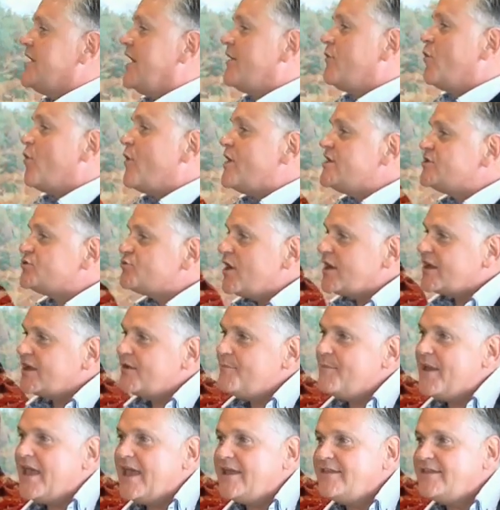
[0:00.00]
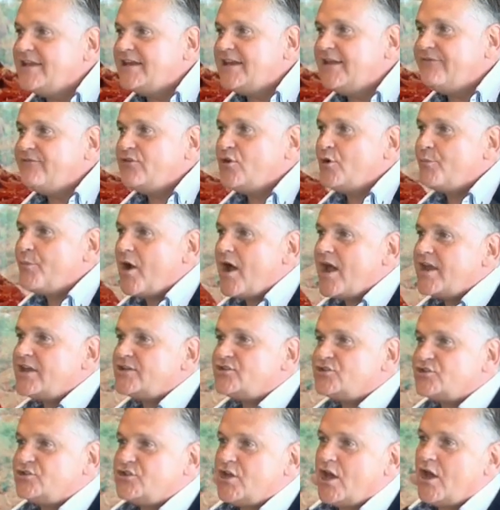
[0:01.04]
I always recommend that if you're buying a
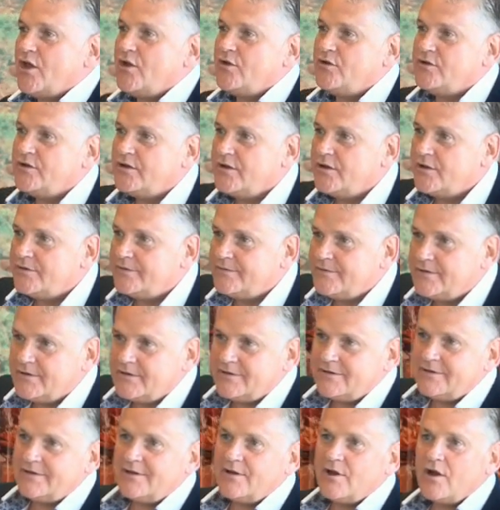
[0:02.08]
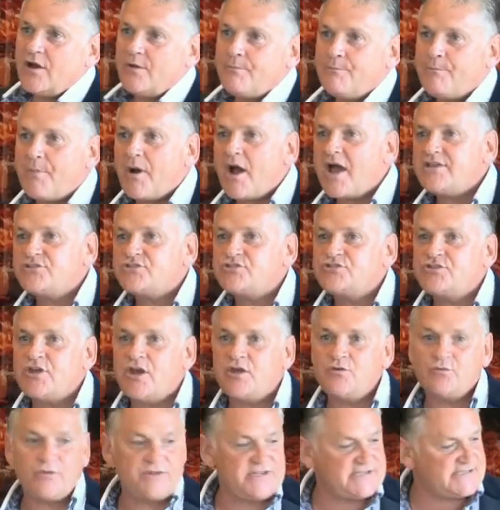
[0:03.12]
stone, buy a
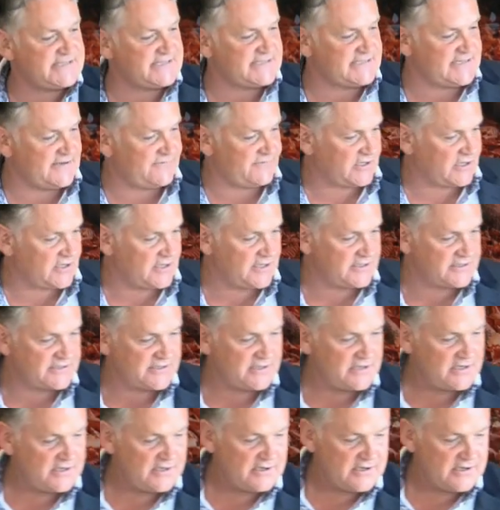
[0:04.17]
stone with a certificate.